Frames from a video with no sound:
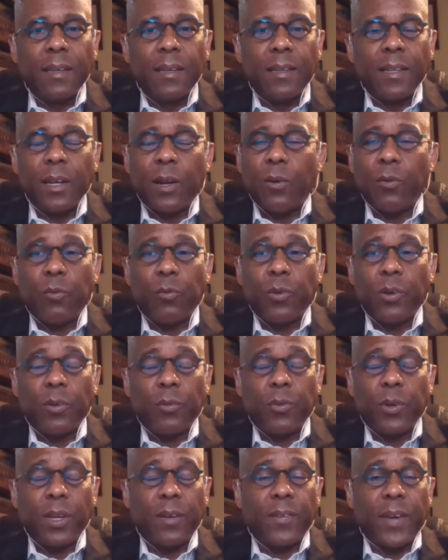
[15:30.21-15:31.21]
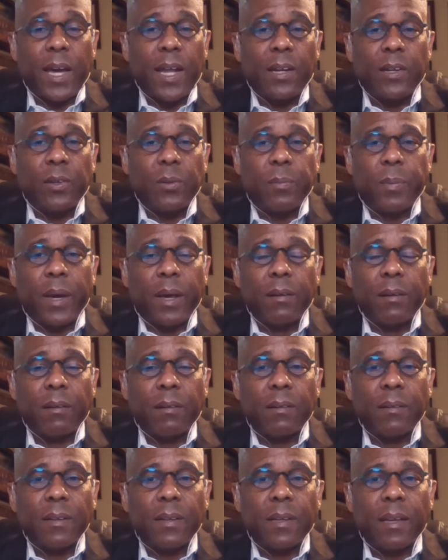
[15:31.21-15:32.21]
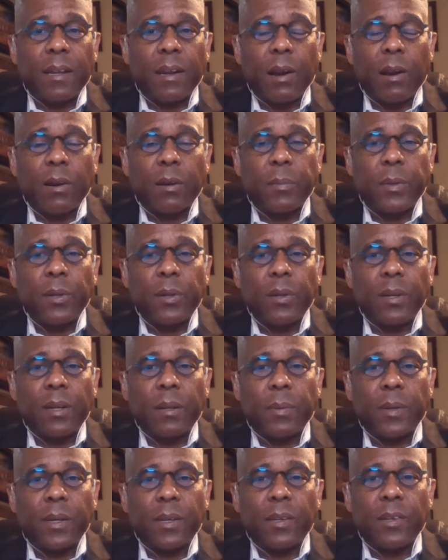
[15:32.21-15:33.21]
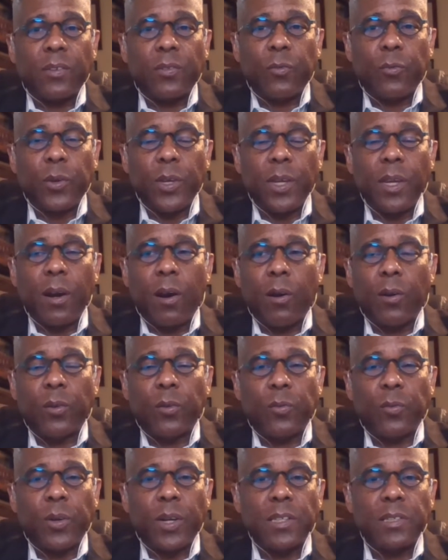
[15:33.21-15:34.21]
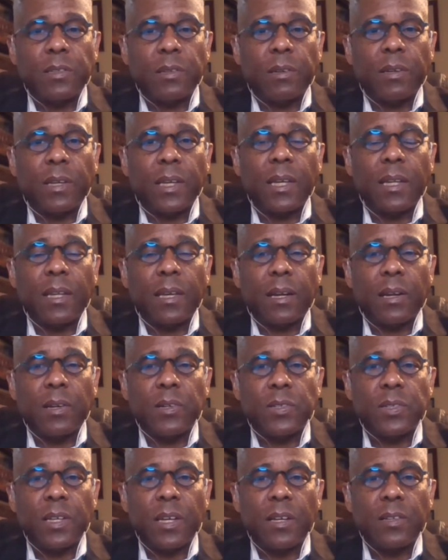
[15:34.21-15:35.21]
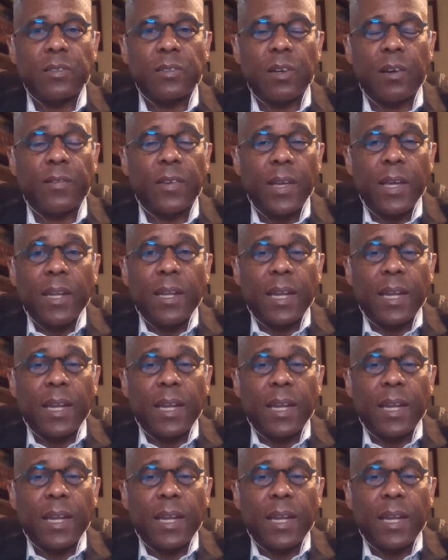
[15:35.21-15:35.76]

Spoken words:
You know, we have got to do better in our community because we are the ones that are killing ourselves off,